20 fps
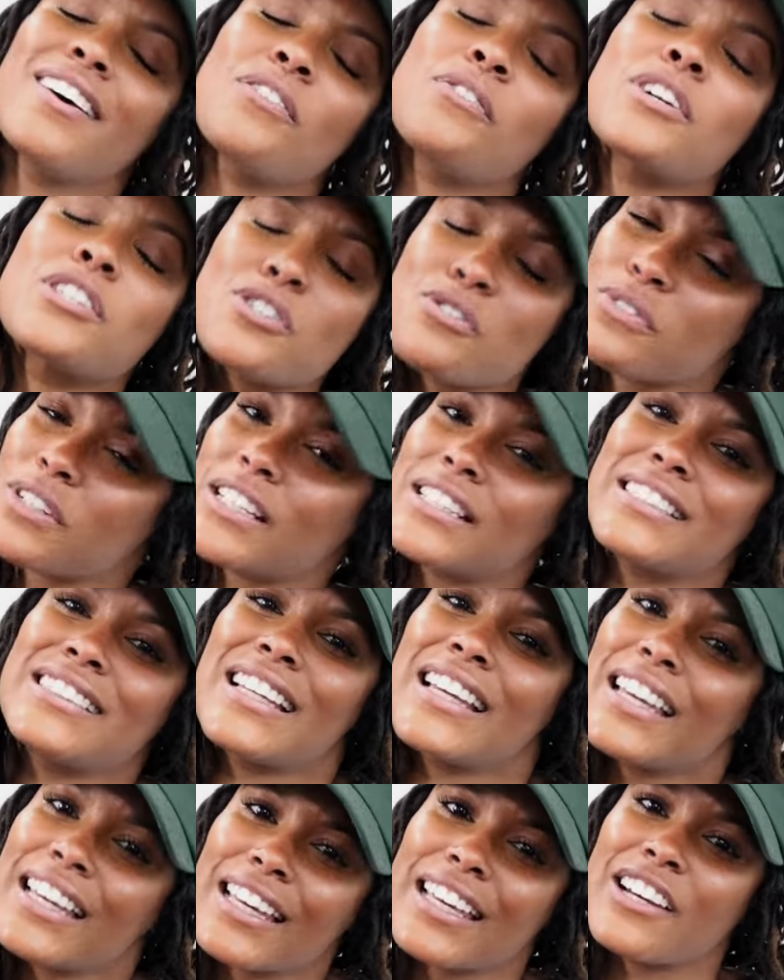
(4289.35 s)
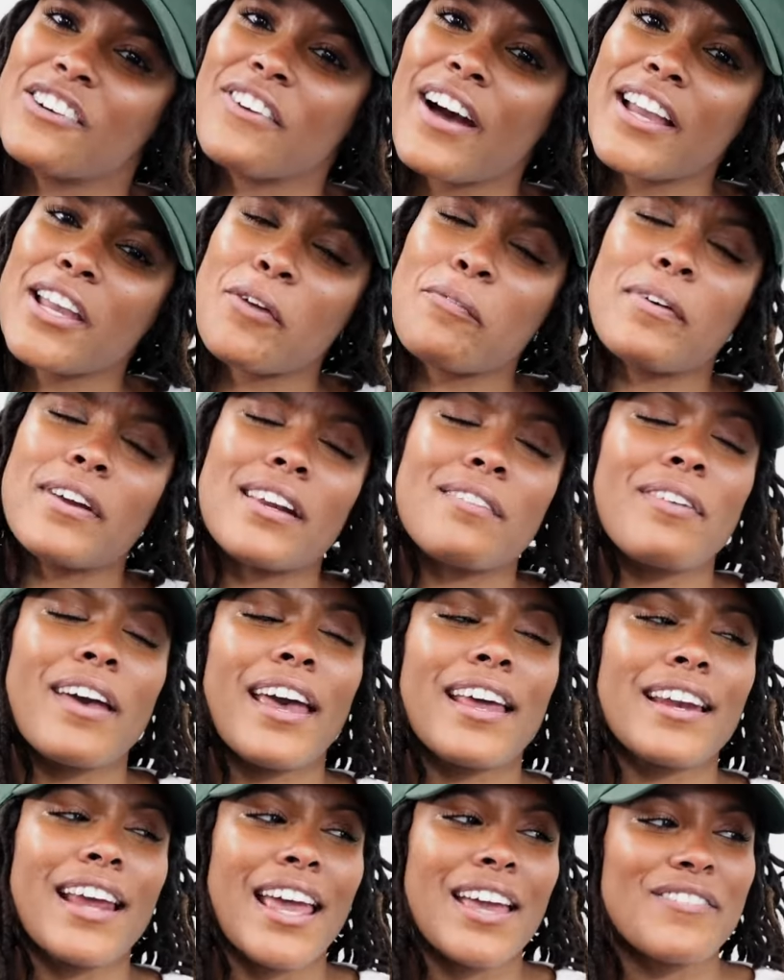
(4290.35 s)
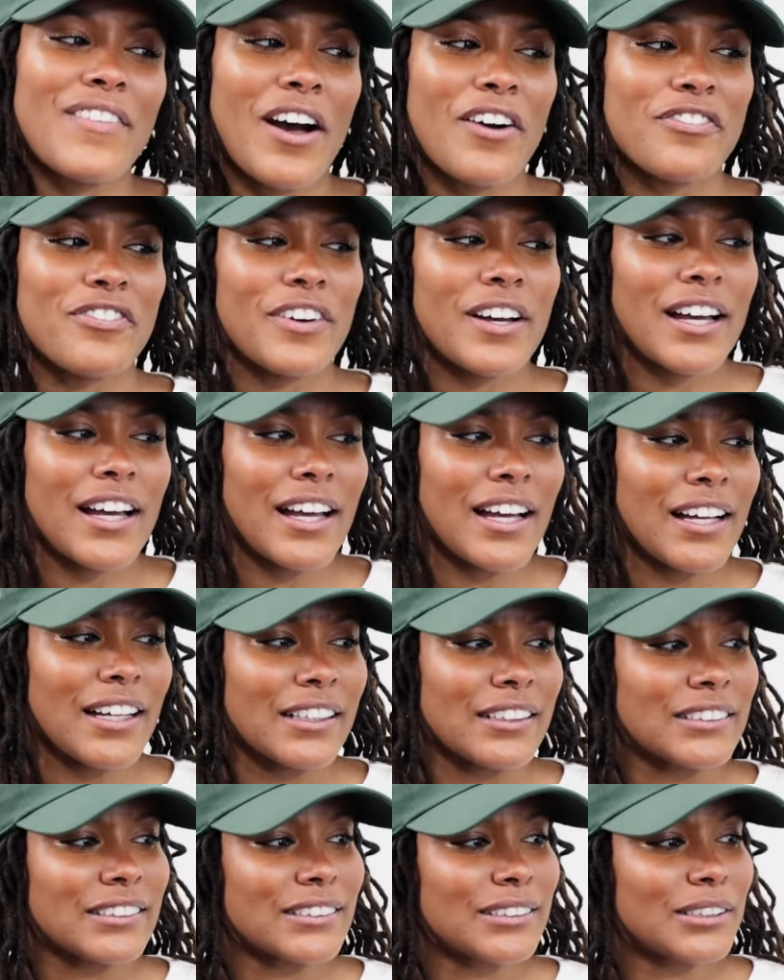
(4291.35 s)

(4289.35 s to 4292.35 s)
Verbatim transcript: what you done did? Why you put a bad name out for us?